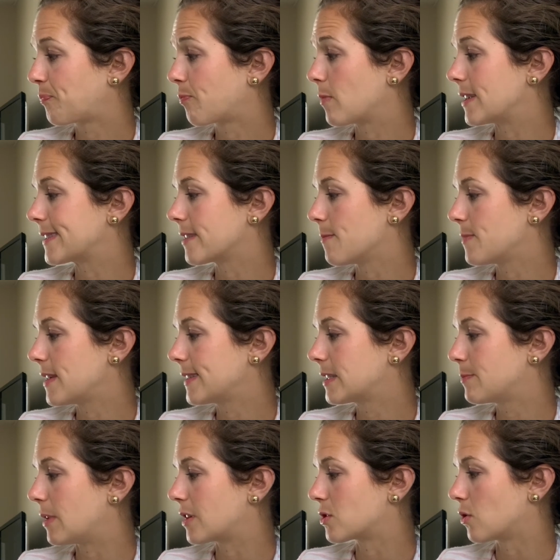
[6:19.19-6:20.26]
But something
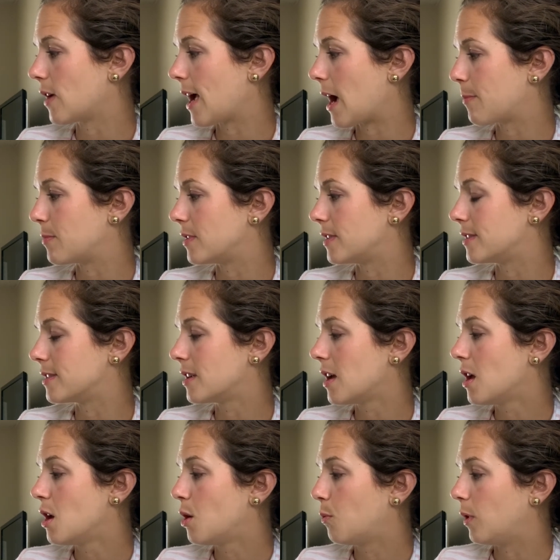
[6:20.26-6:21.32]
special happened
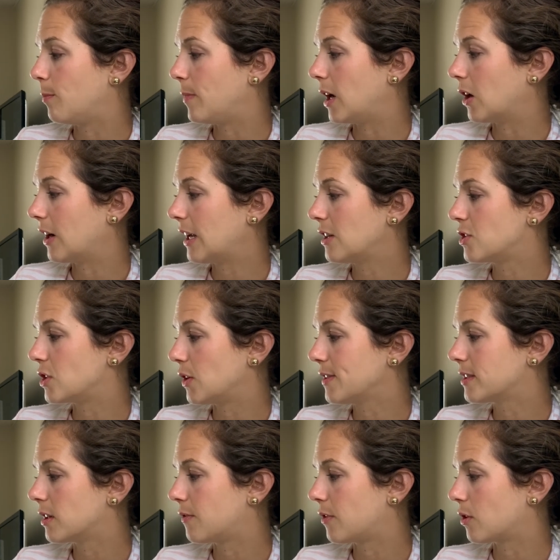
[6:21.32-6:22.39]
when Mary and
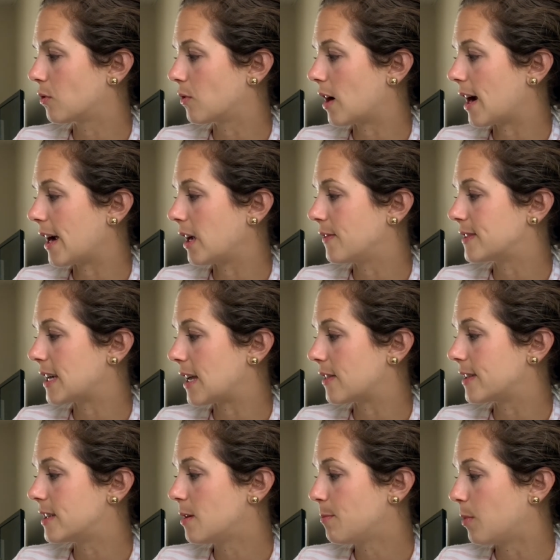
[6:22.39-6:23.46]
Joseph arrived at
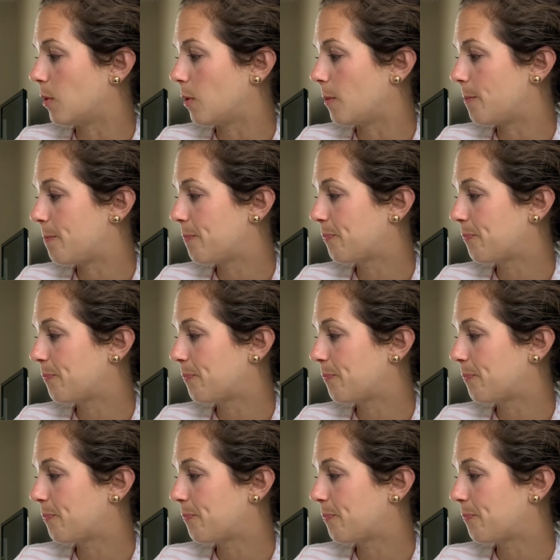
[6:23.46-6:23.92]
the temple.